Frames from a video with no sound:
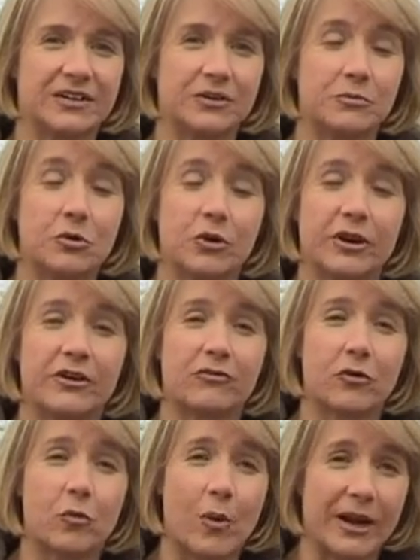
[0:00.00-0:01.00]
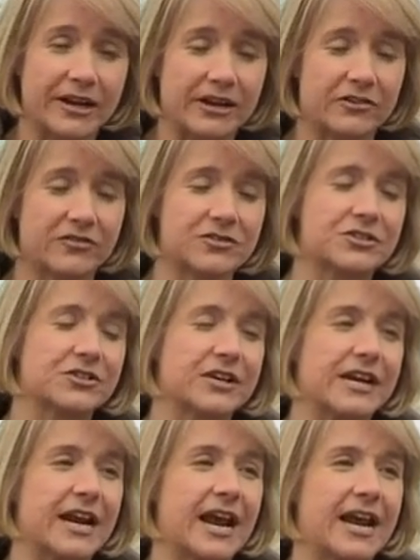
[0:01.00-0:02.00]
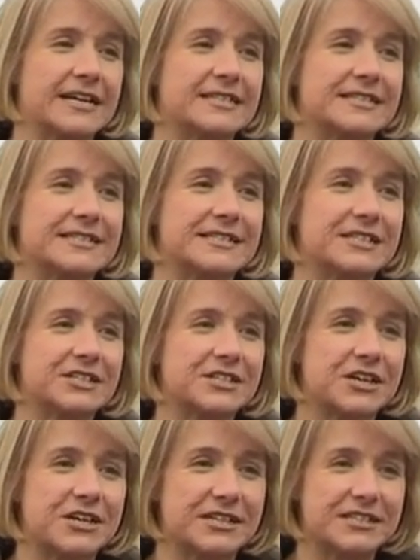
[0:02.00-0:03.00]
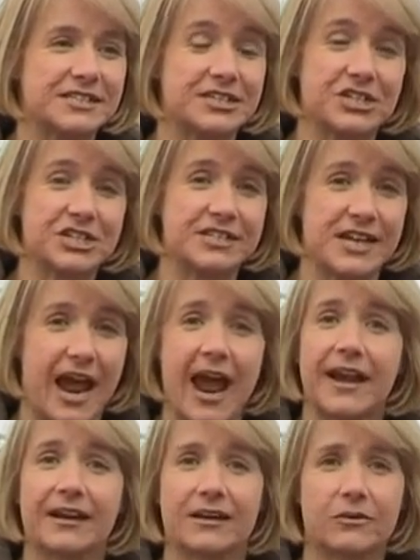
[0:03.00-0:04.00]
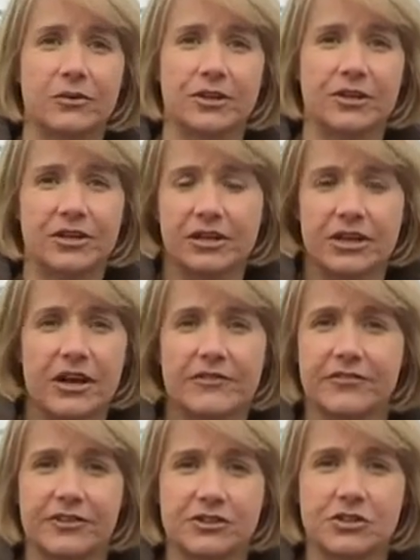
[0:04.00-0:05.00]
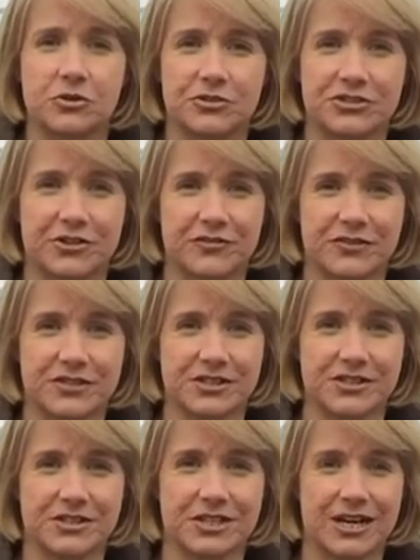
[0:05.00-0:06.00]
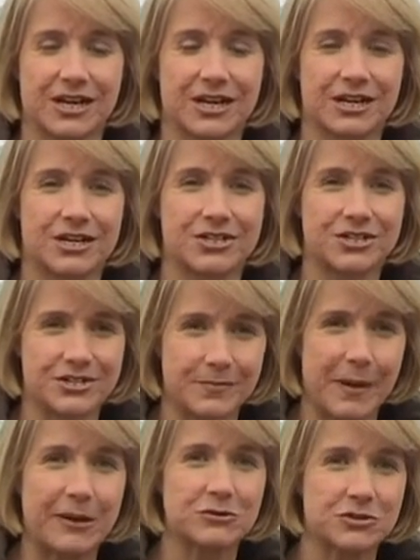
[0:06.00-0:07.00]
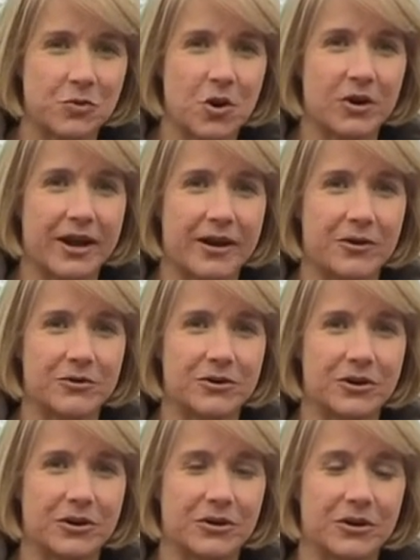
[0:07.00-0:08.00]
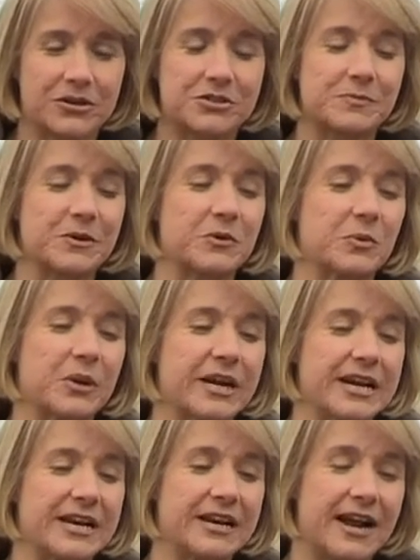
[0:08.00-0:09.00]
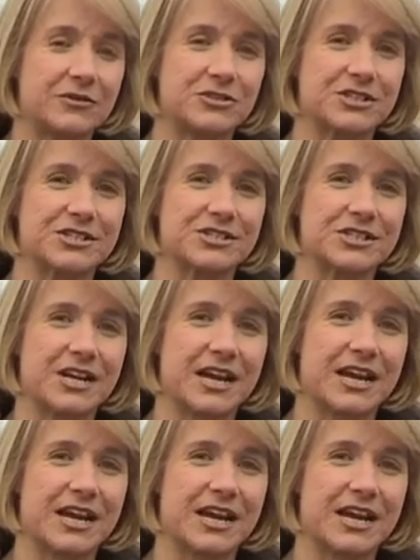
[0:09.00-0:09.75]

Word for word: on the morning of her wedding anniversary and decides that she's had it with a life that's all surfaces. She's about to walk out on her husband when he announces